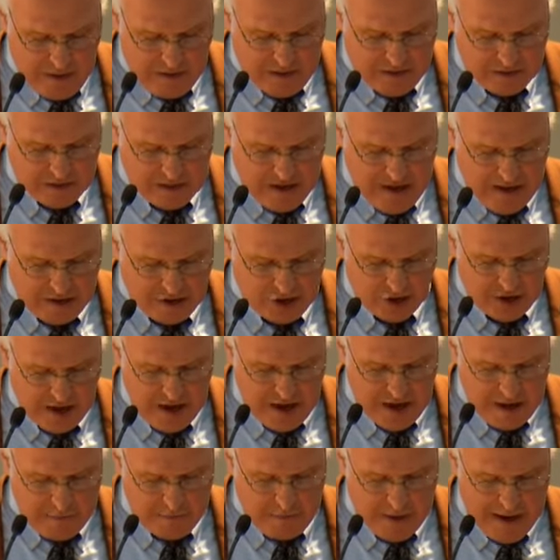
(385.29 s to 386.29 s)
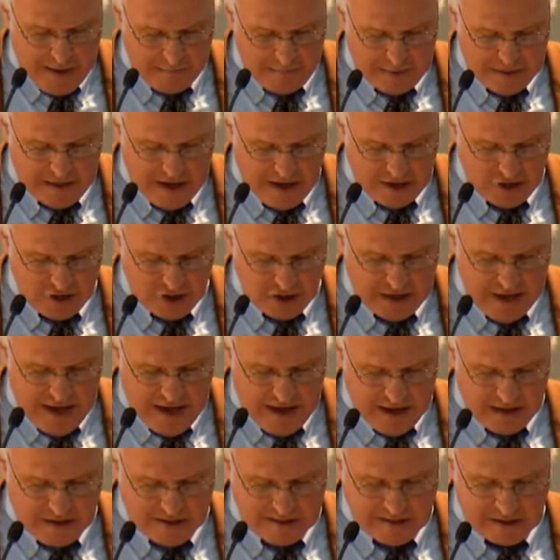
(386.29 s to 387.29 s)
This educated population
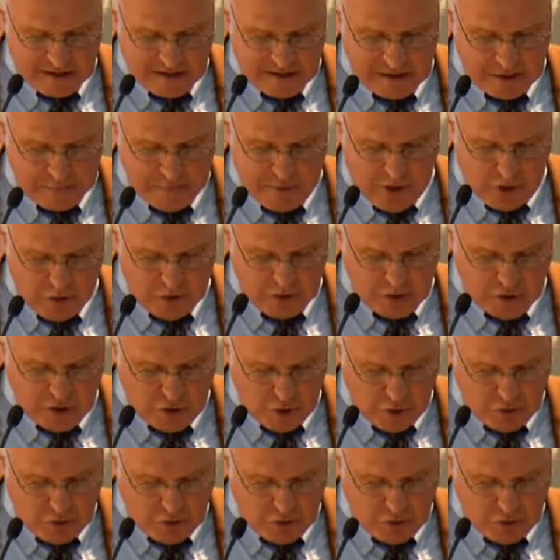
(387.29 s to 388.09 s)
had at its disposal